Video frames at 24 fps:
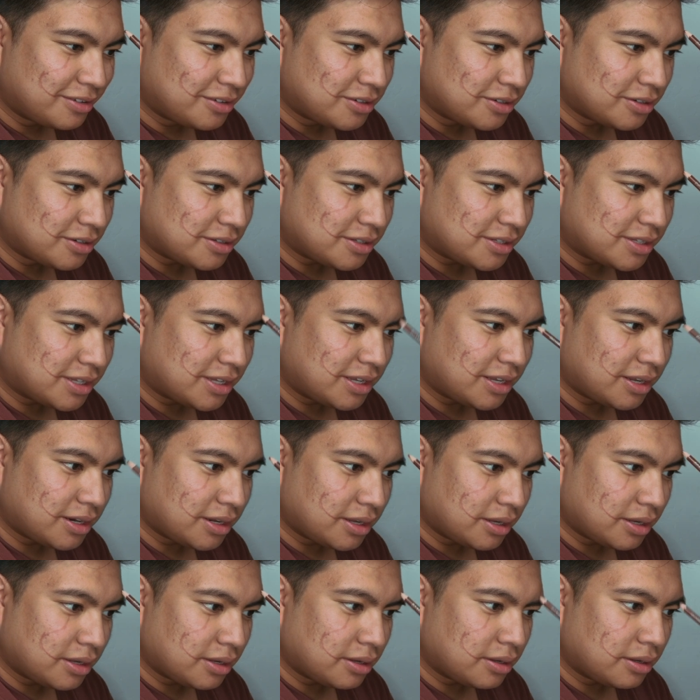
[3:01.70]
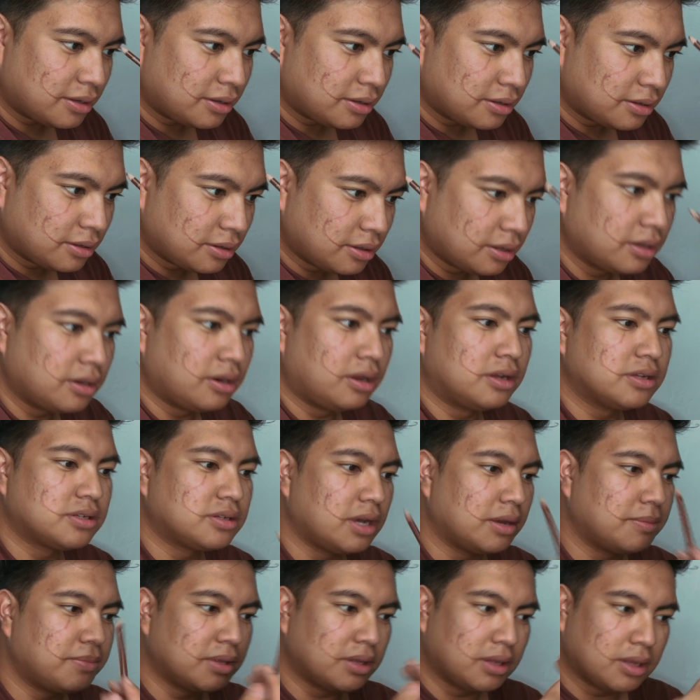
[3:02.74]
Just kidding. And also
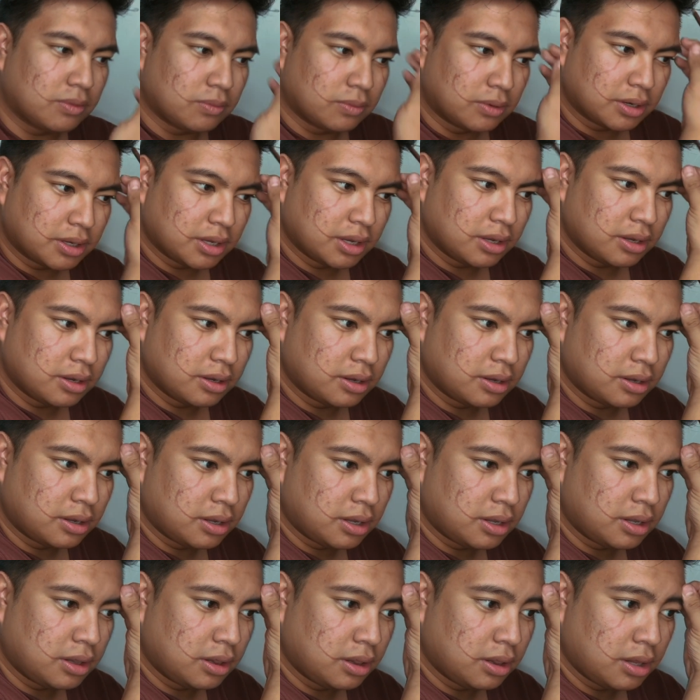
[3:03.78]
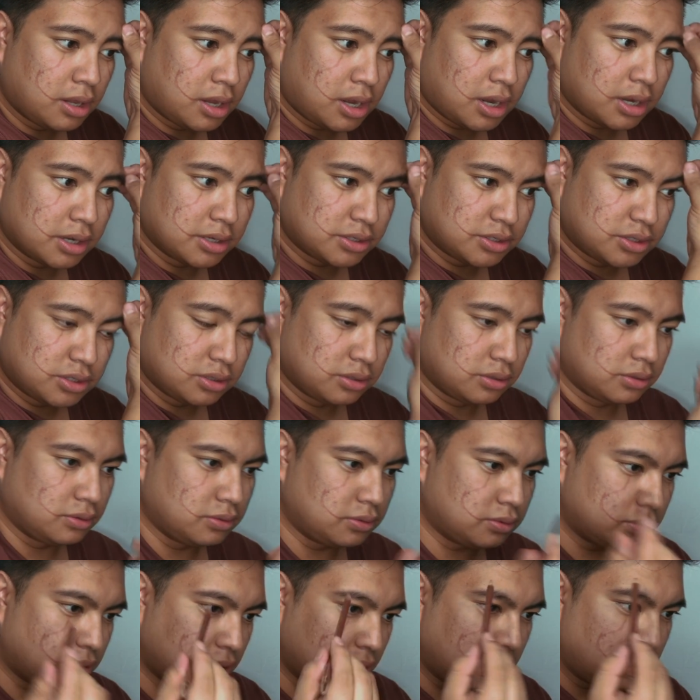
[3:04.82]
I've been like working a lot
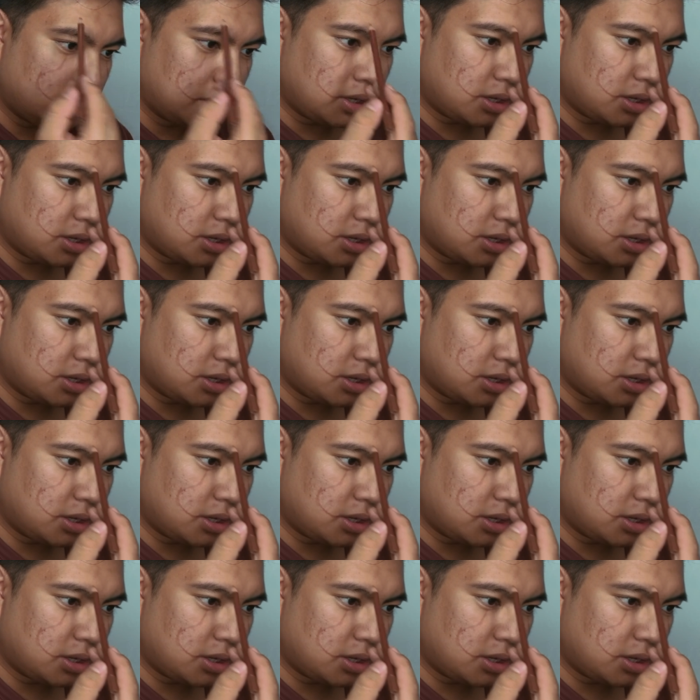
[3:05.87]
too,